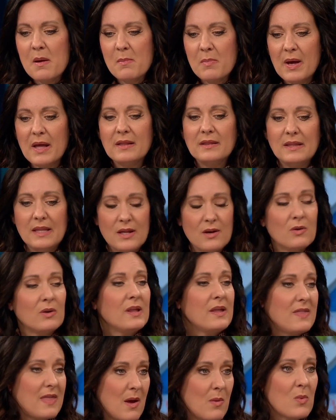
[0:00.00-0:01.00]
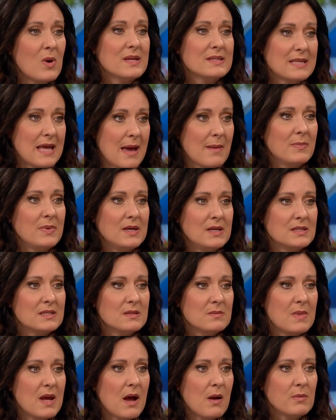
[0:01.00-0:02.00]
But literally, that was happening
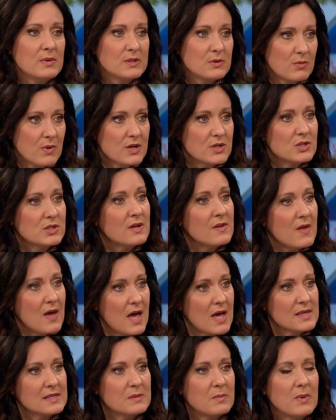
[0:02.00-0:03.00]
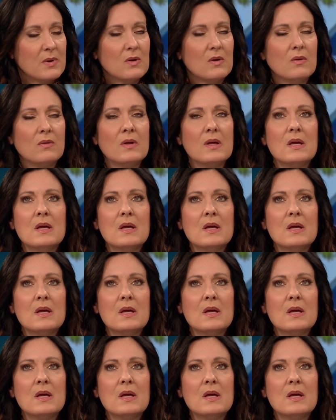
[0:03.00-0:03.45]
to me. I was rushed to the hospital.